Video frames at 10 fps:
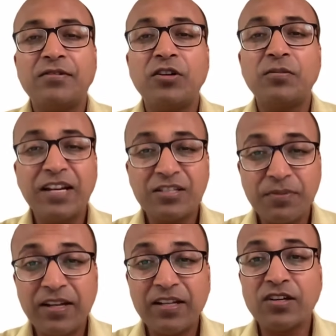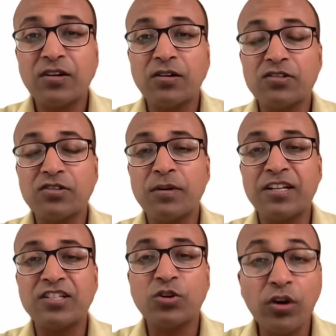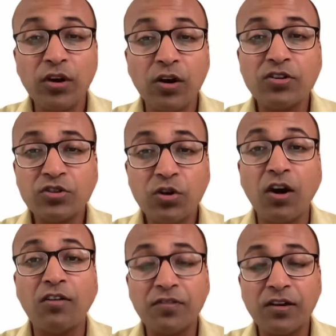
could be expenditure also, but show off,